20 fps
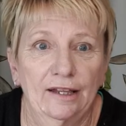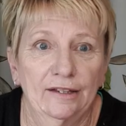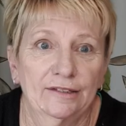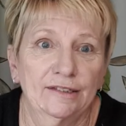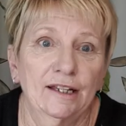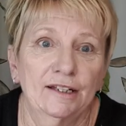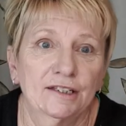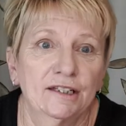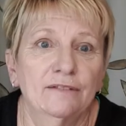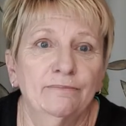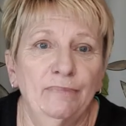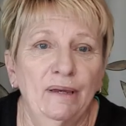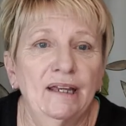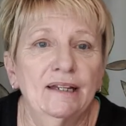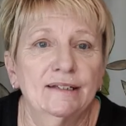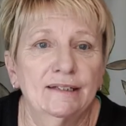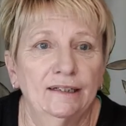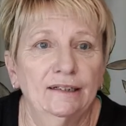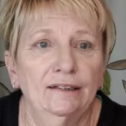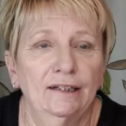such a big
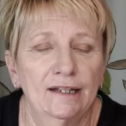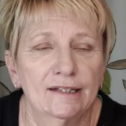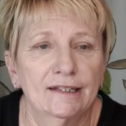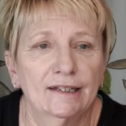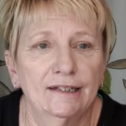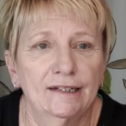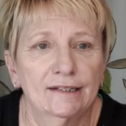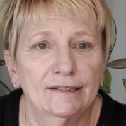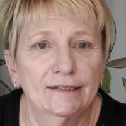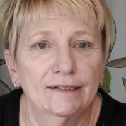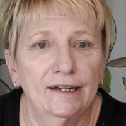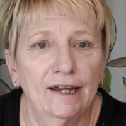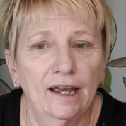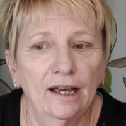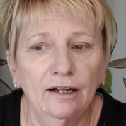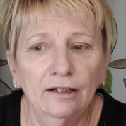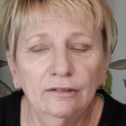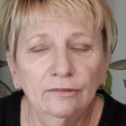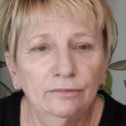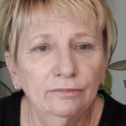deal as it is
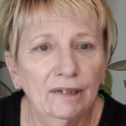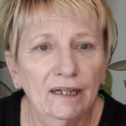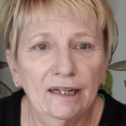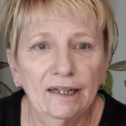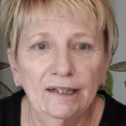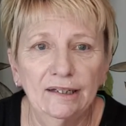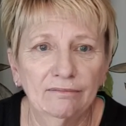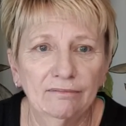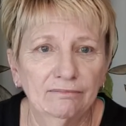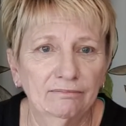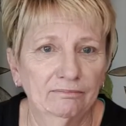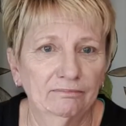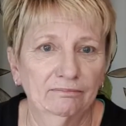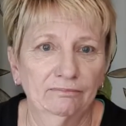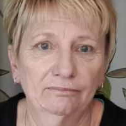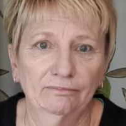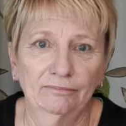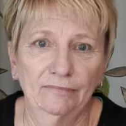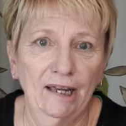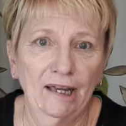now, we
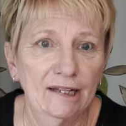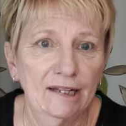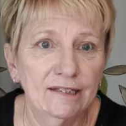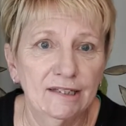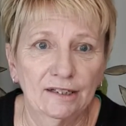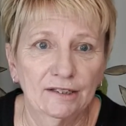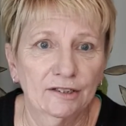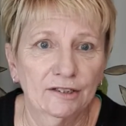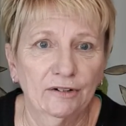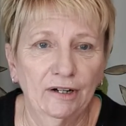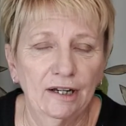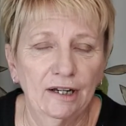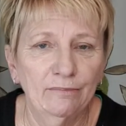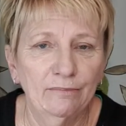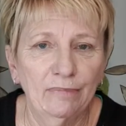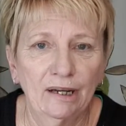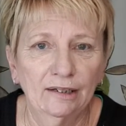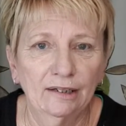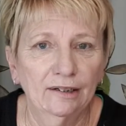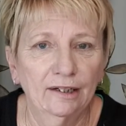had sunscreen,
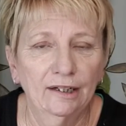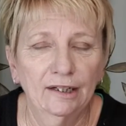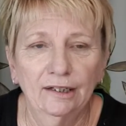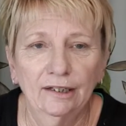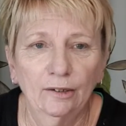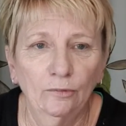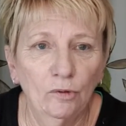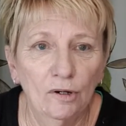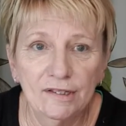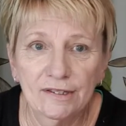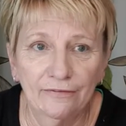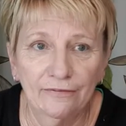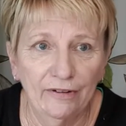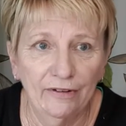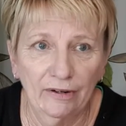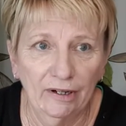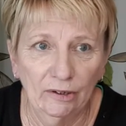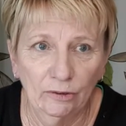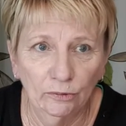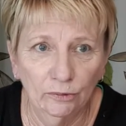but it wasn't
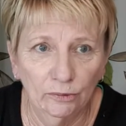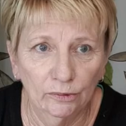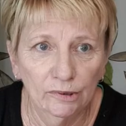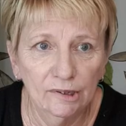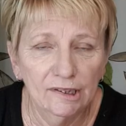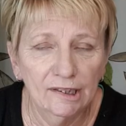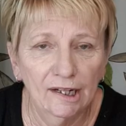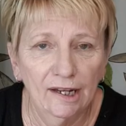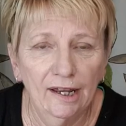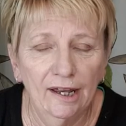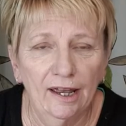very good,